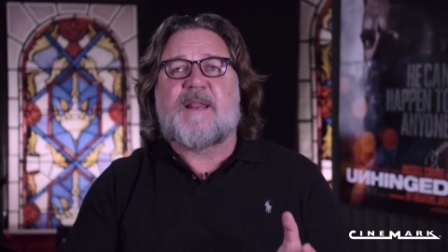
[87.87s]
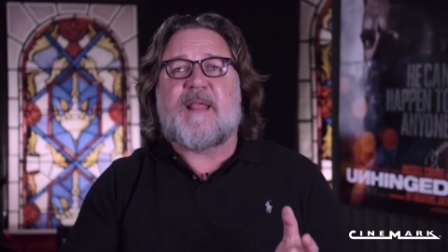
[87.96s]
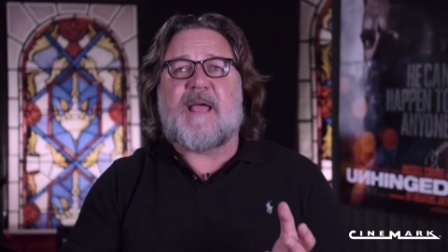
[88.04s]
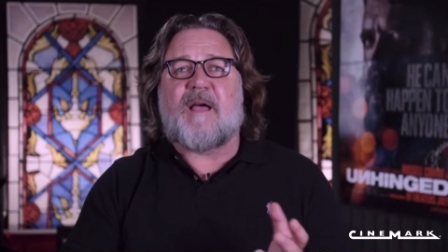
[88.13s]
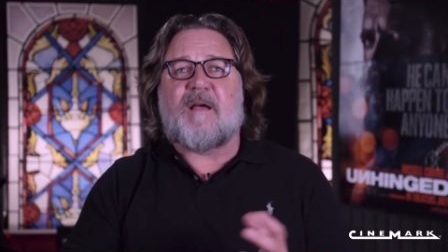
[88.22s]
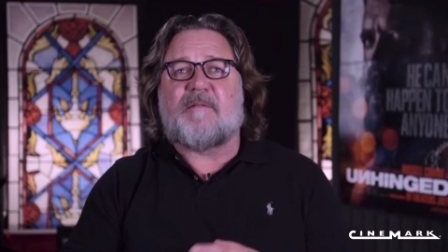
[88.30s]

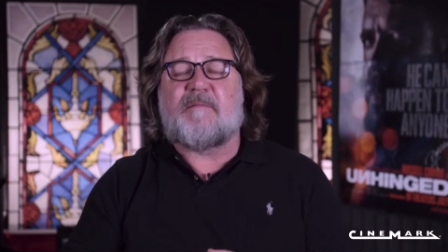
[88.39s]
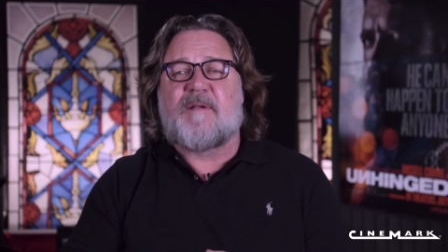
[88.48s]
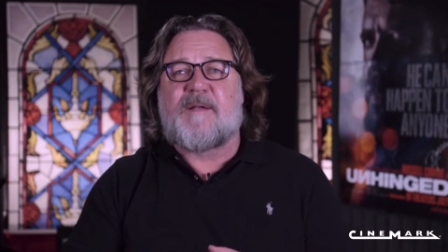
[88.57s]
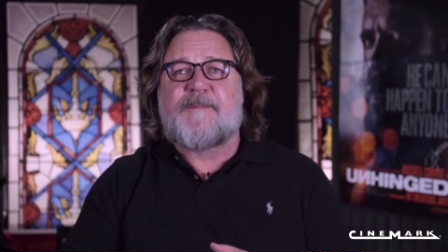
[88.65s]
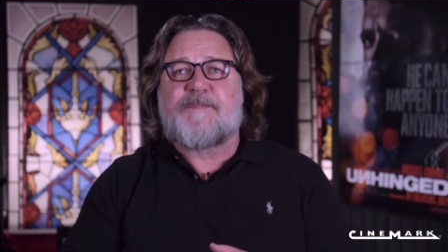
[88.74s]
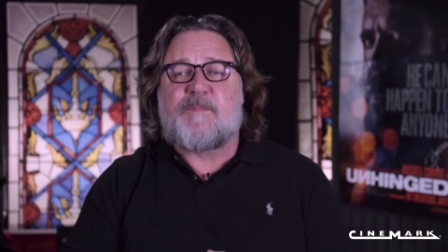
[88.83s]
Now,
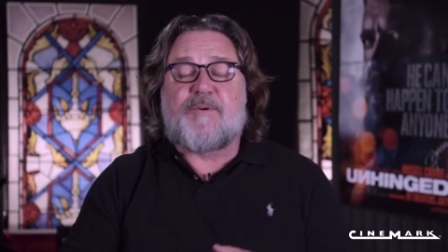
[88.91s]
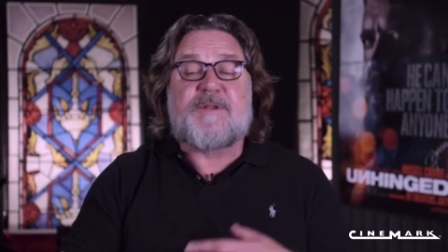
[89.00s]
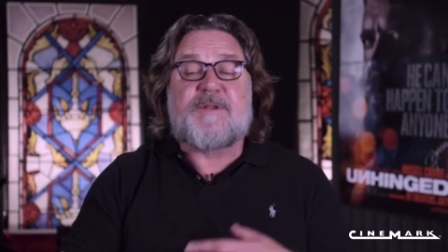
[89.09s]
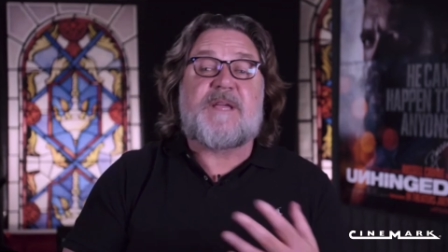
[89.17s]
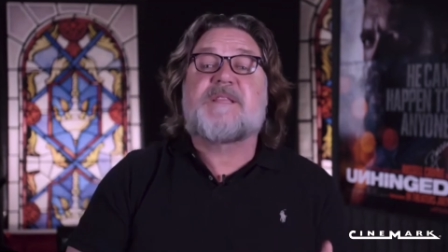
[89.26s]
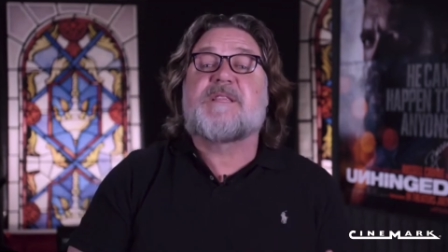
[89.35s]

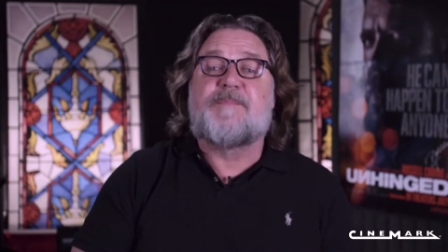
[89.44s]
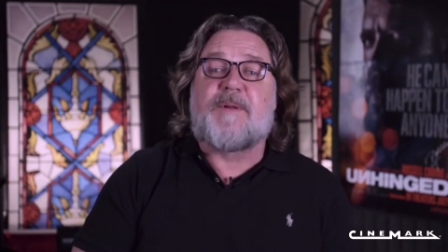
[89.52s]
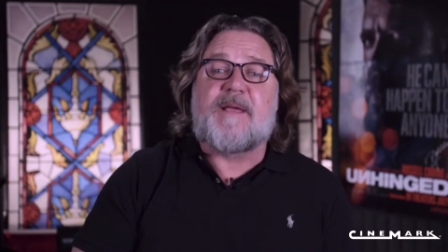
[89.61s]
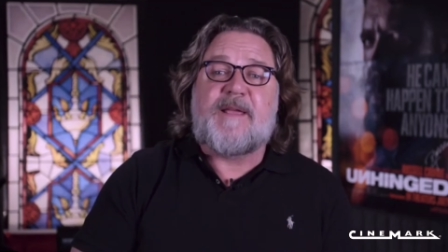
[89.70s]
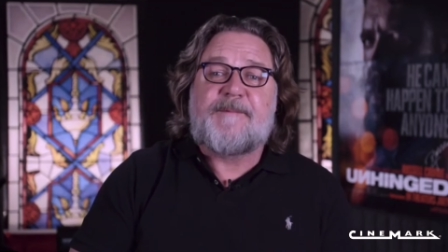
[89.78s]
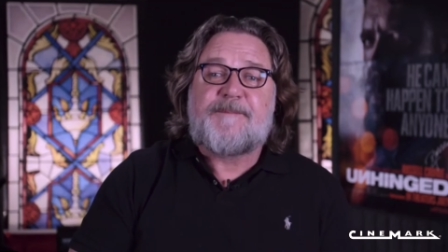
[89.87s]

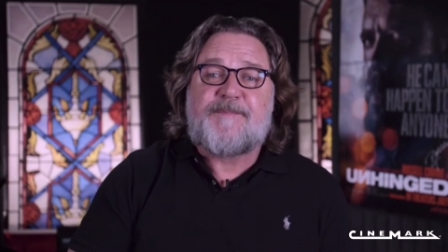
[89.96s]
predictably,